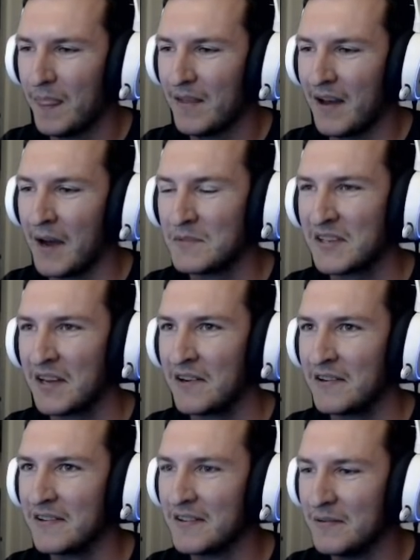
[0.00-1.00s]
I'm
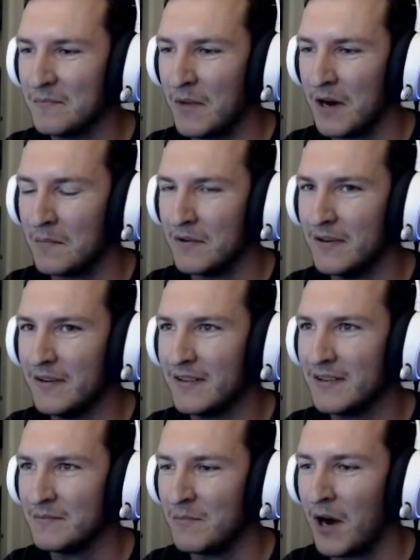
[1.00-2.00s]
scared, Mom.
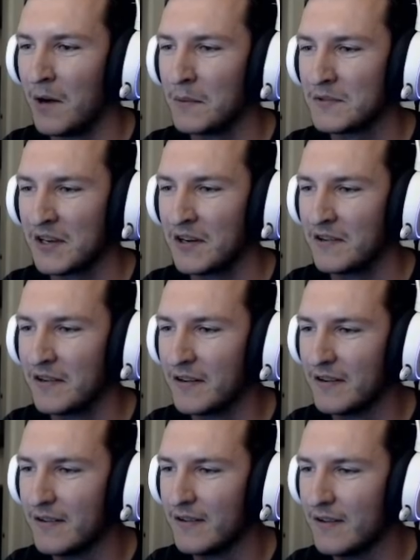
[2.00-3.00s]
Mom, I'm scared.
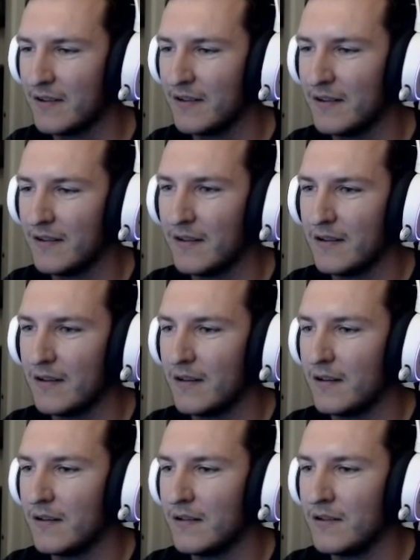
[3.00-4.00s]

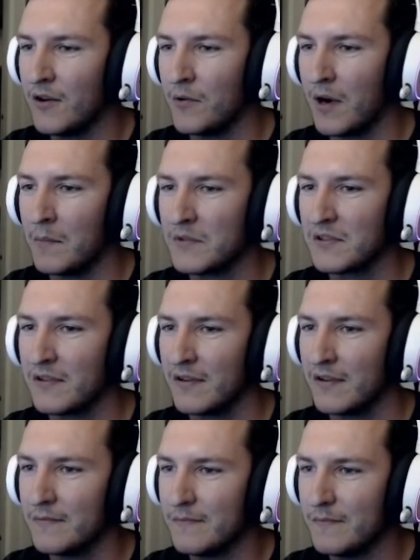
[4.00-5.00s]
No, I'm scared. No.